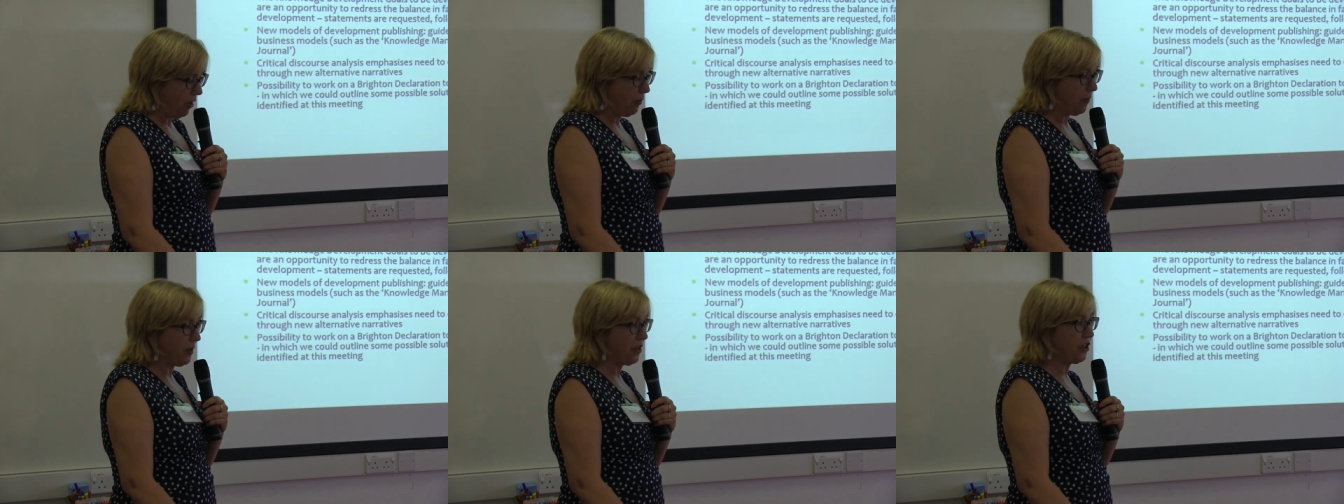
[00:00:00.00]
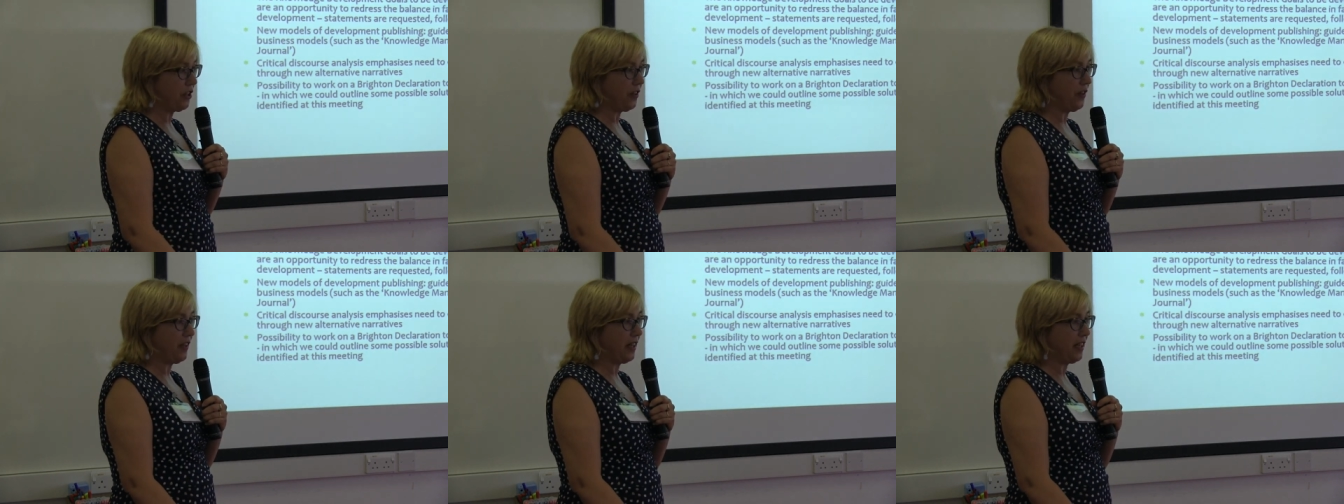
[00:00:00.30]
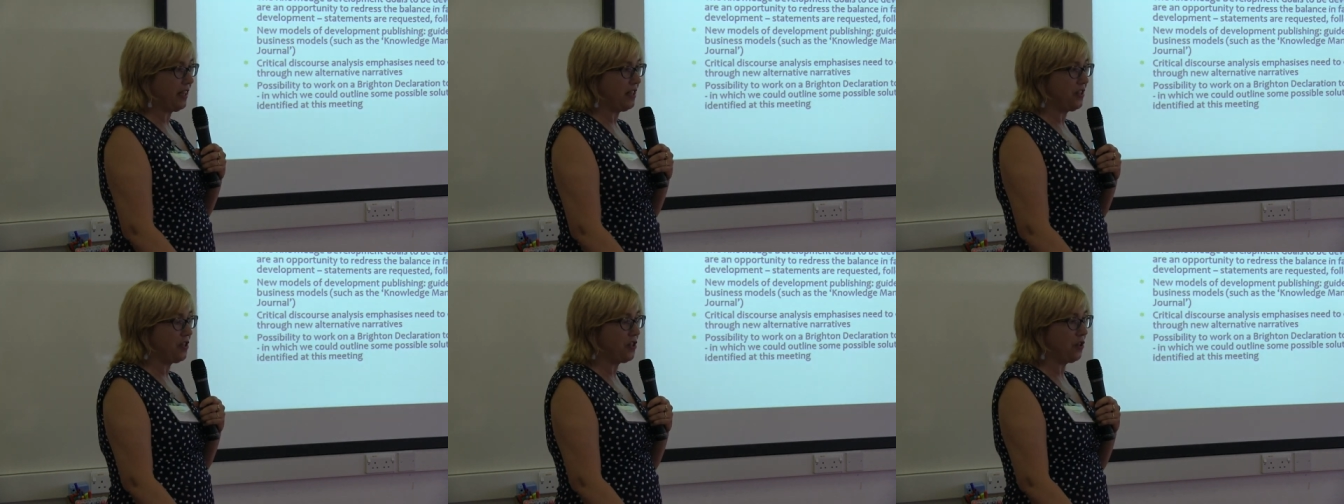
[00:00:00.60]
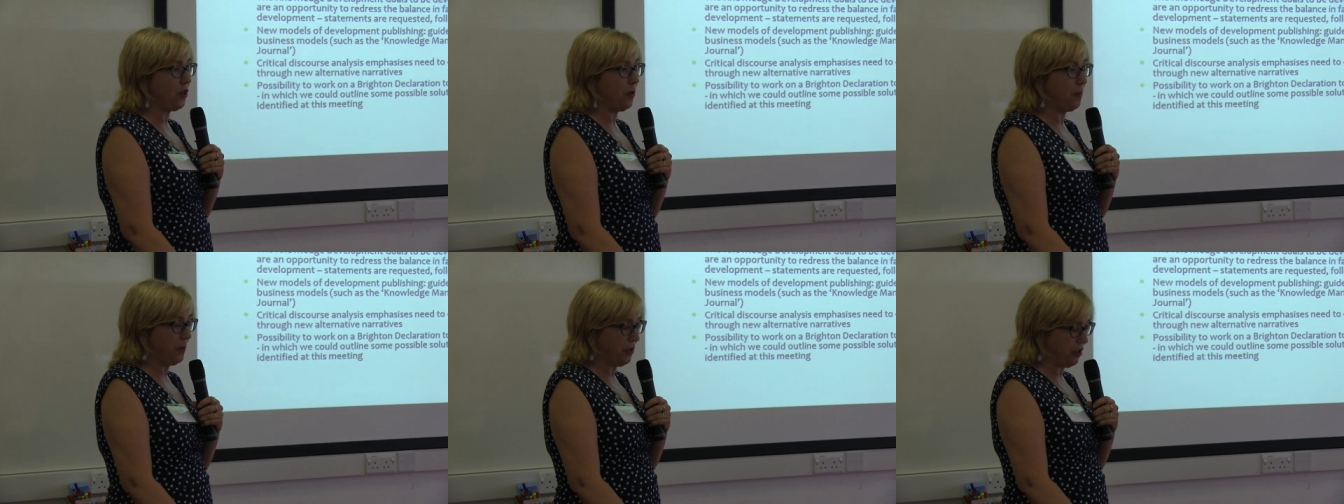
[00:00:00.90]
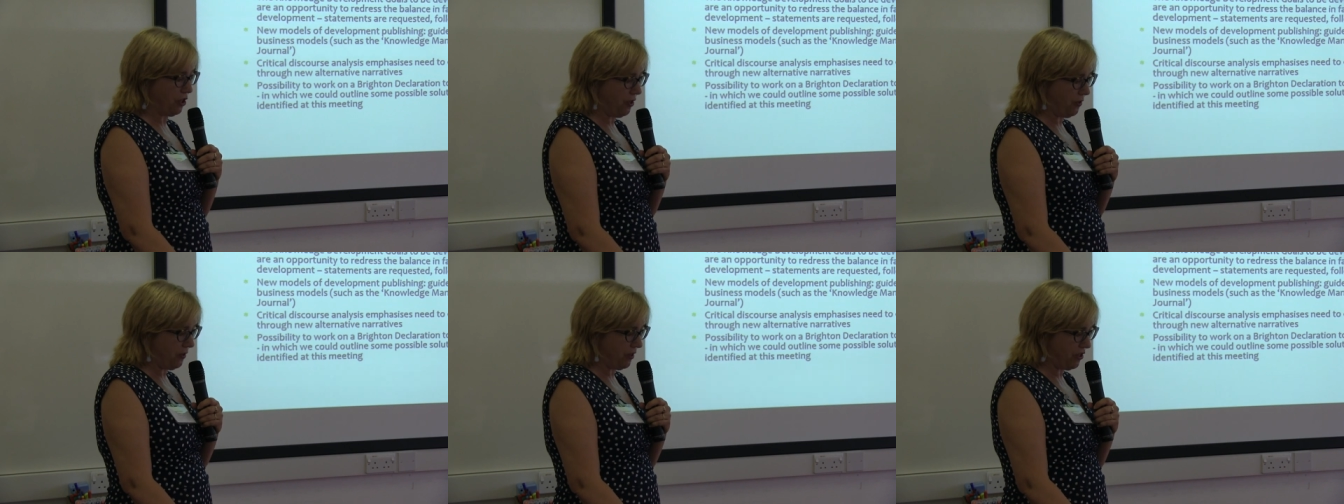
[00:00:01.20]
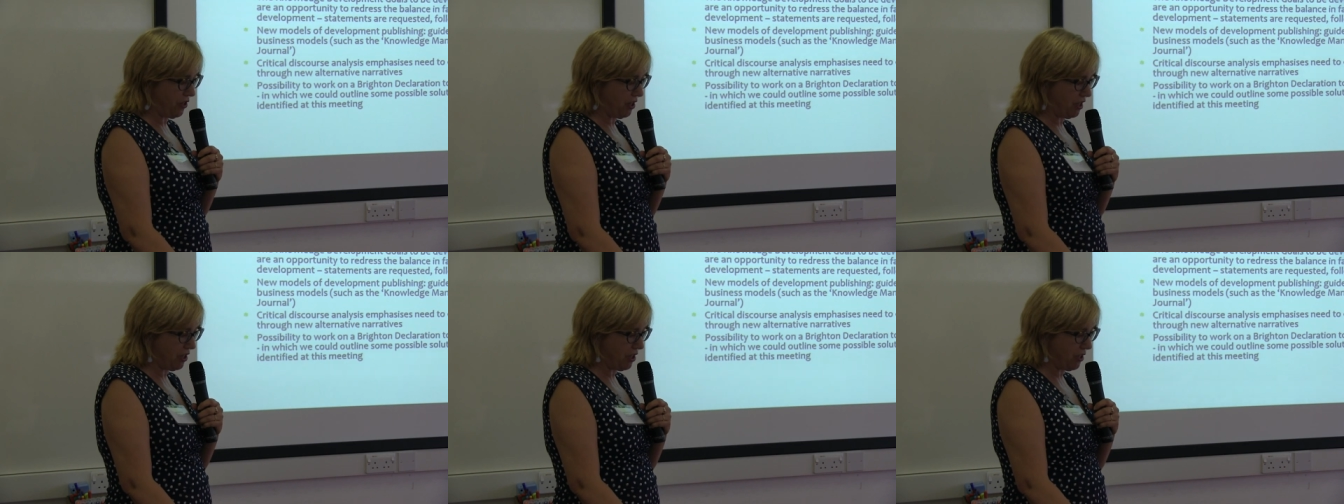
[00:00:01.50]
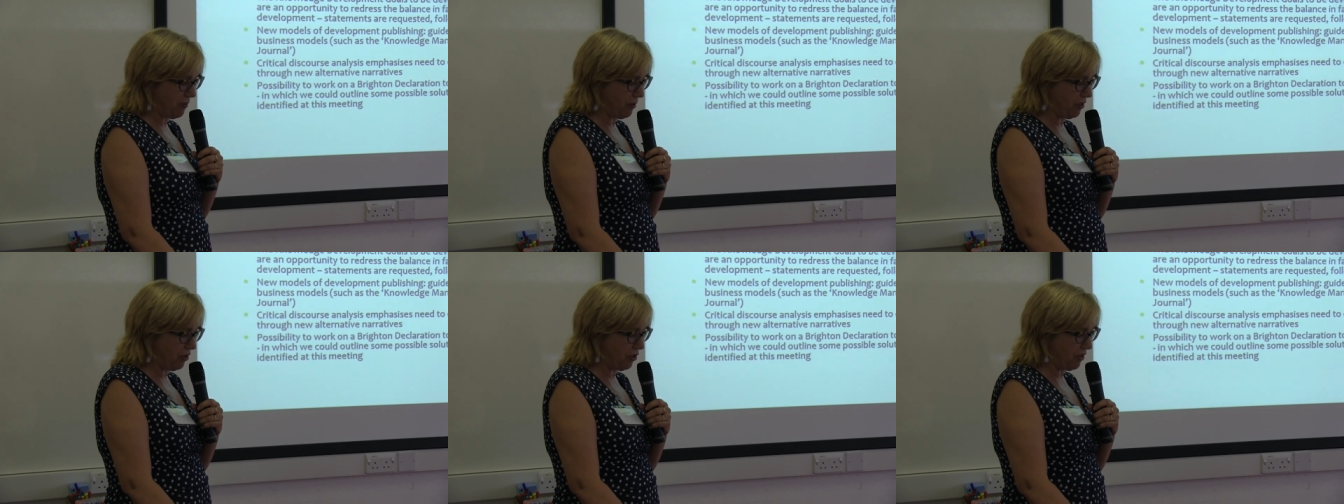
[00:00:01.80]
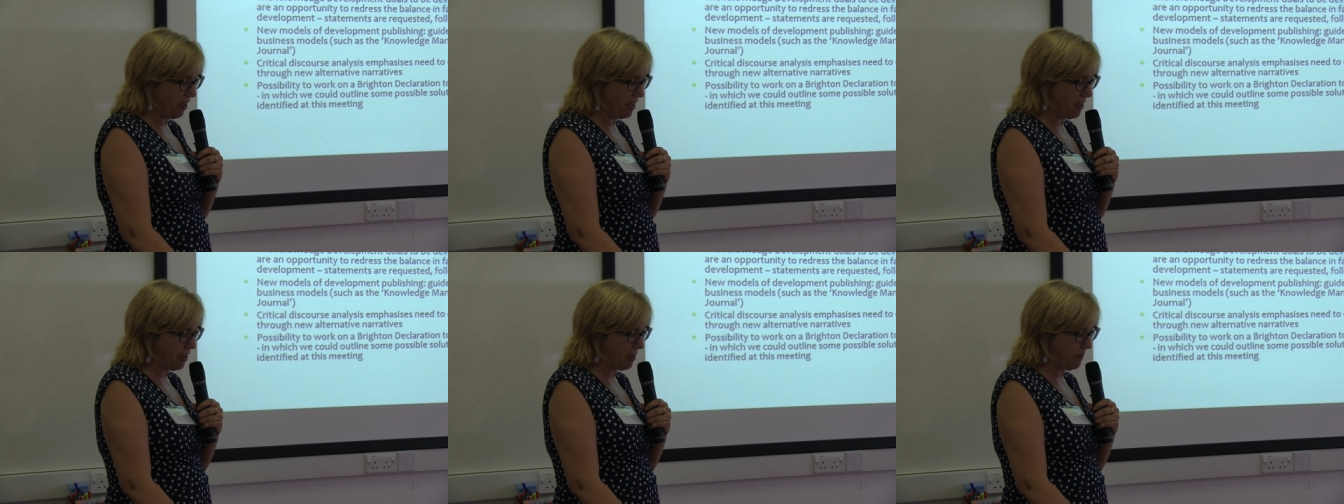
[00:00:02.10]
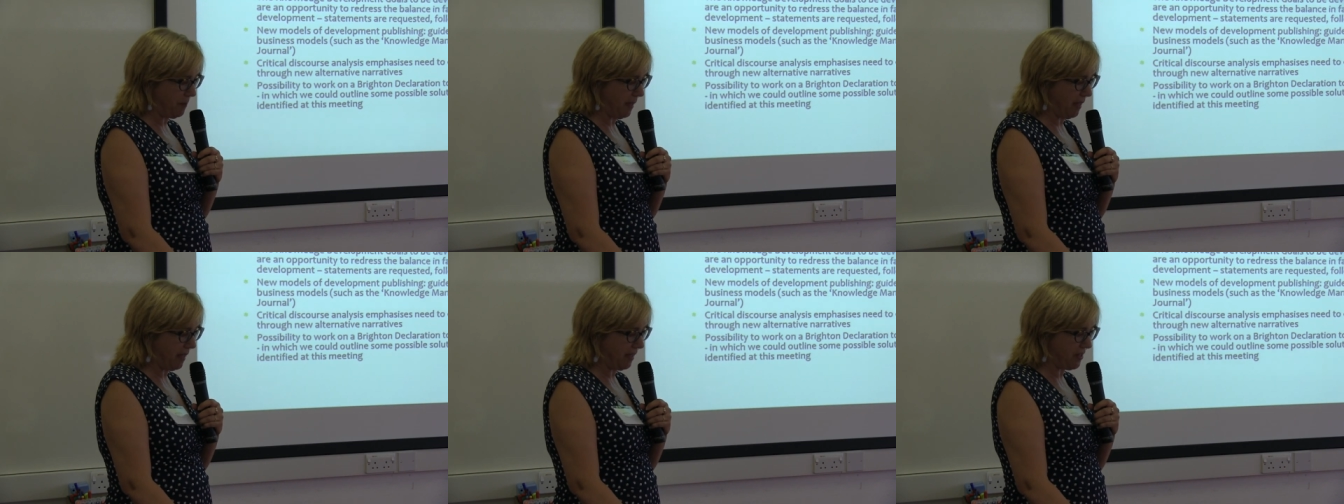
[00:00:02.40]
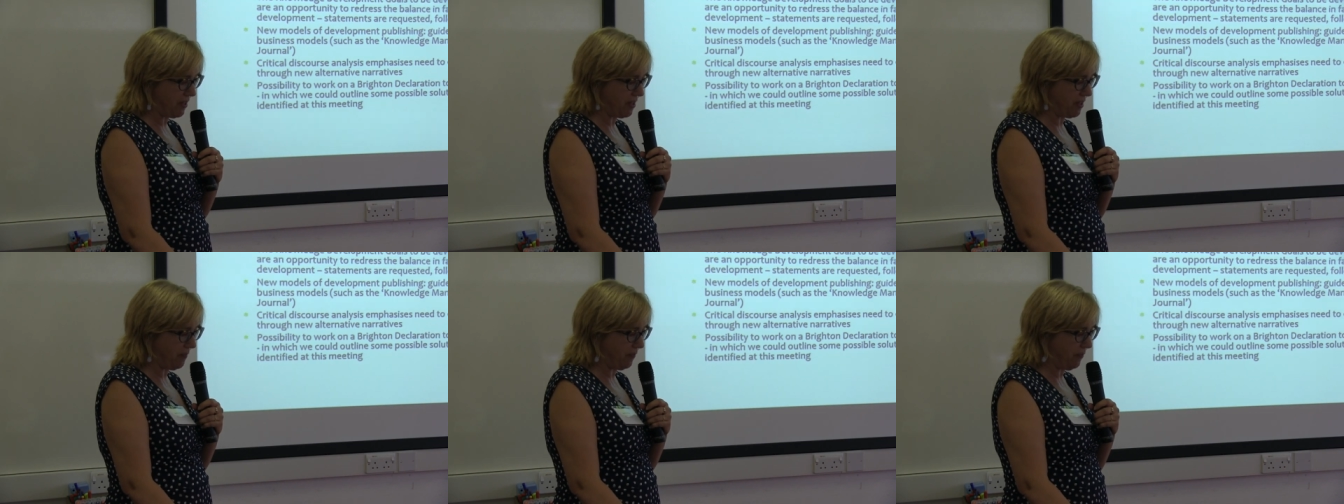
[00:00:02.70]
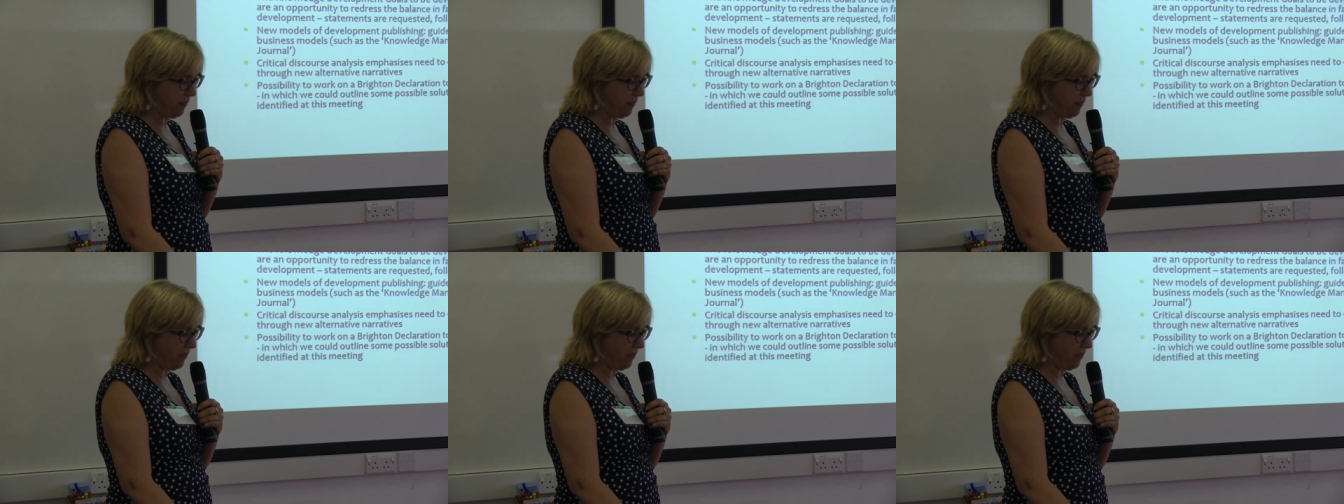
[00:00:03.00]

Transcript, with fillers: which I think is an opportunity to redress the balance in